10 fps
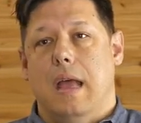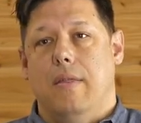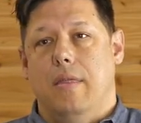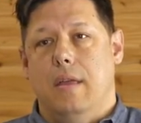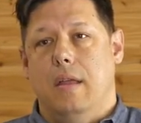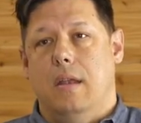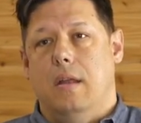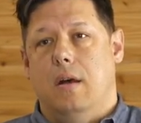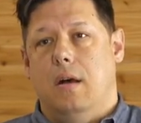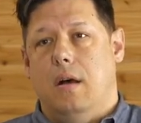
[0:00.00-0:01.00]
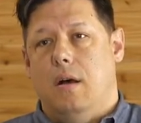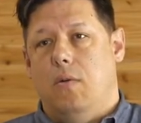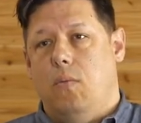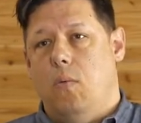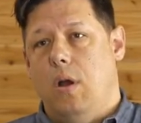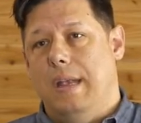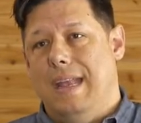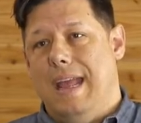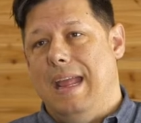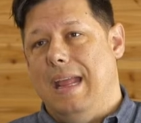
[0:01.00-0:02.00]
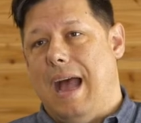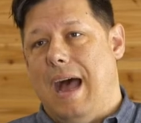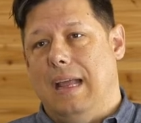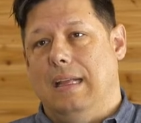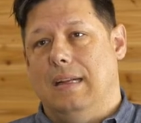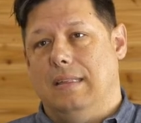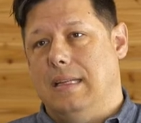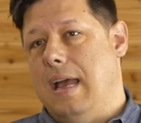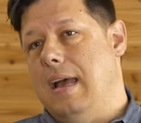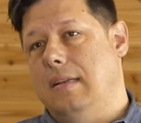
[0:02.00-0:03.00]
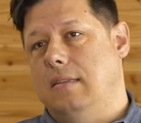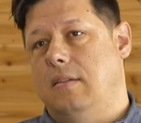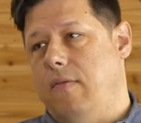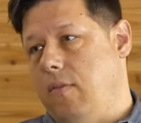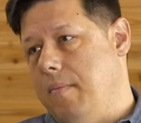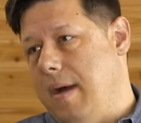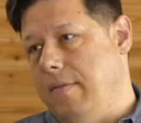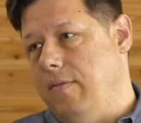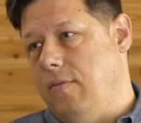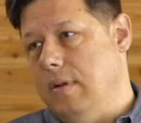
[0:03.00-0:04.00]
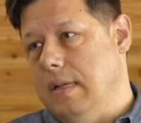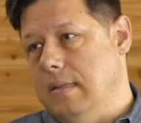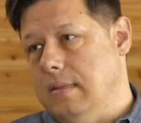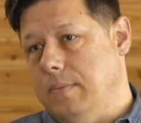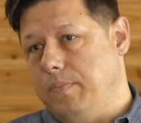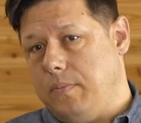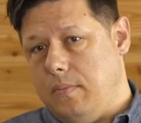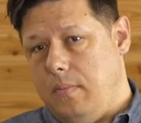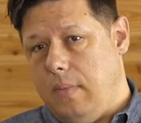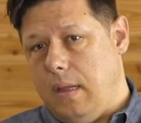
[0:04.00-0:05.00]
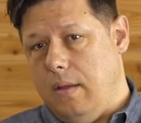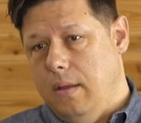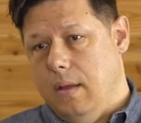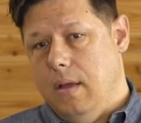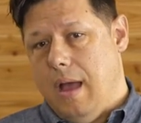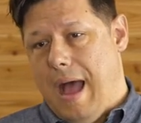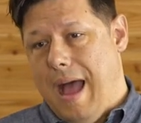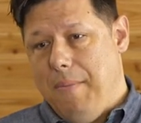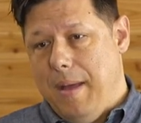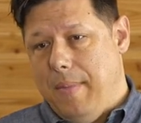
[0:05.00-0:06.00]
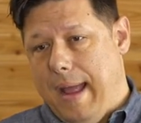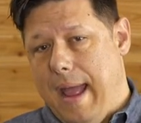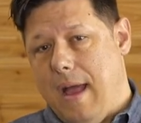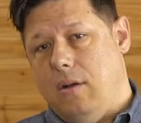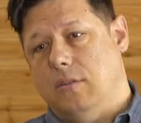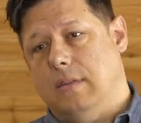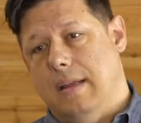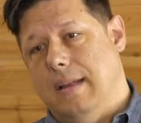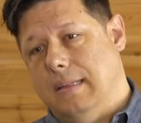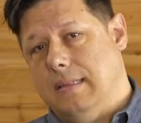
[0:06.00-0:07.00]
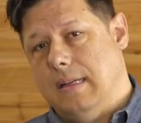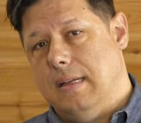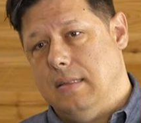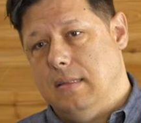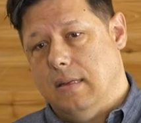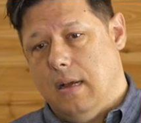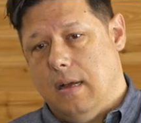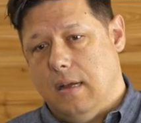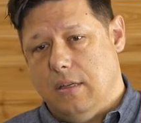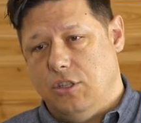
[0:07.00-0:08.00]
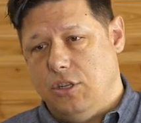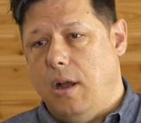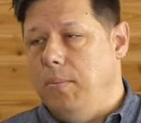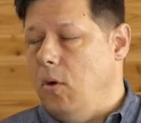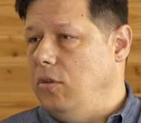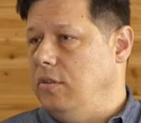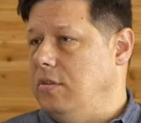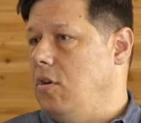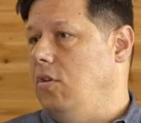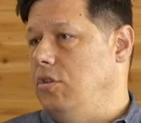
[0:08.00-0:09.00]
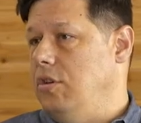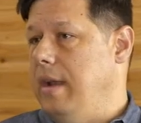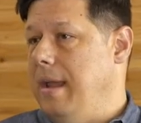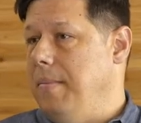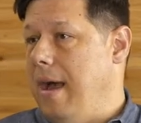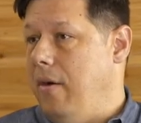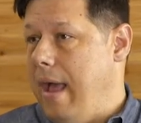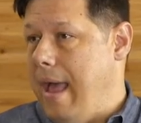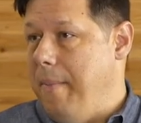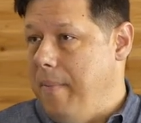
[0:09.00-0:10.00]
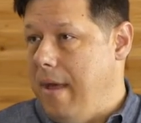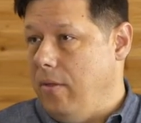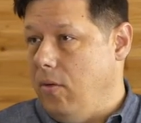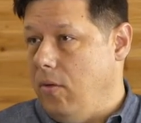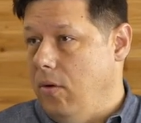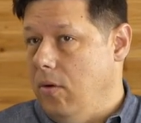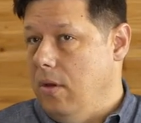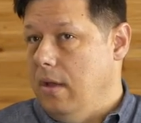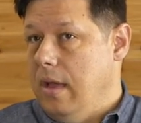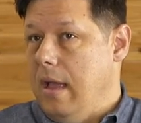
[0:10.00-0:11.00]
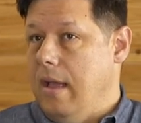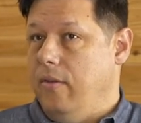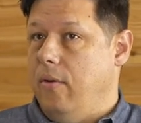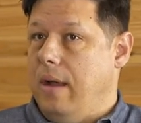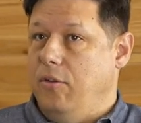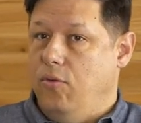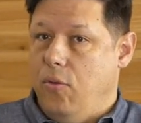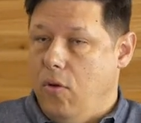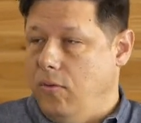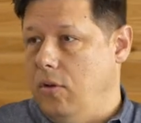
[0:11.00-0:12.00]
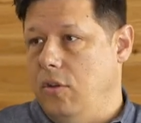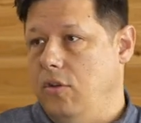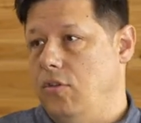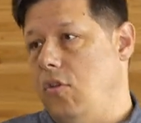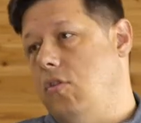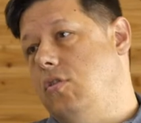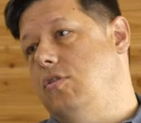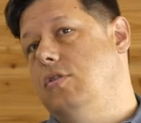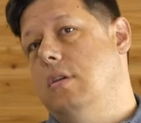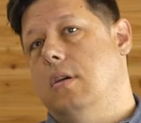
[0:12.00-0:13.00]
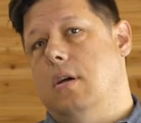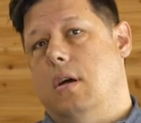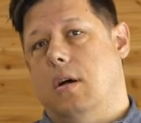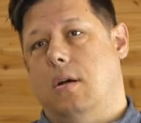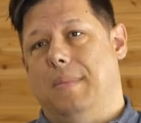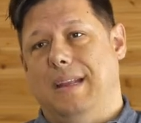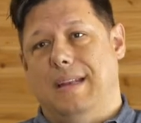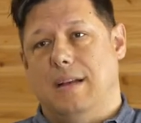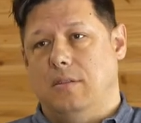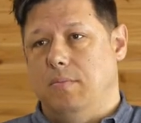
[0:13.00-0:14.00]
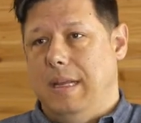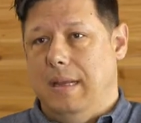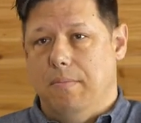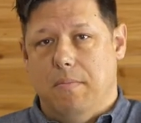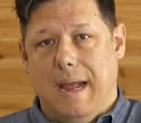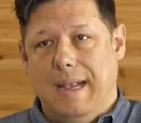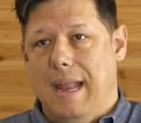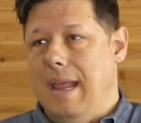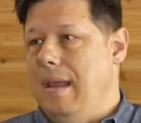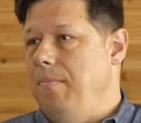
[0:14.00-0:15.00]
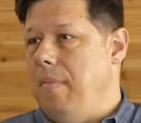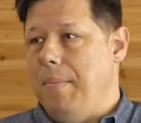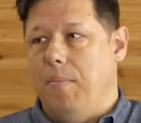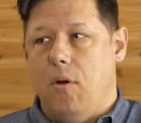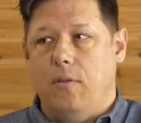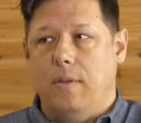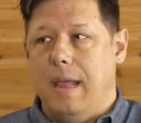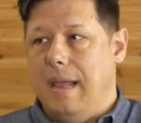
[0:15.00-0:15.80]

And then uh, one day I get a text from my friends. I'm at my house and it says, uh, Shawn Bolz has called your name out at Bethel. Wow. And so I drove to the church um, he tells me my name, my birth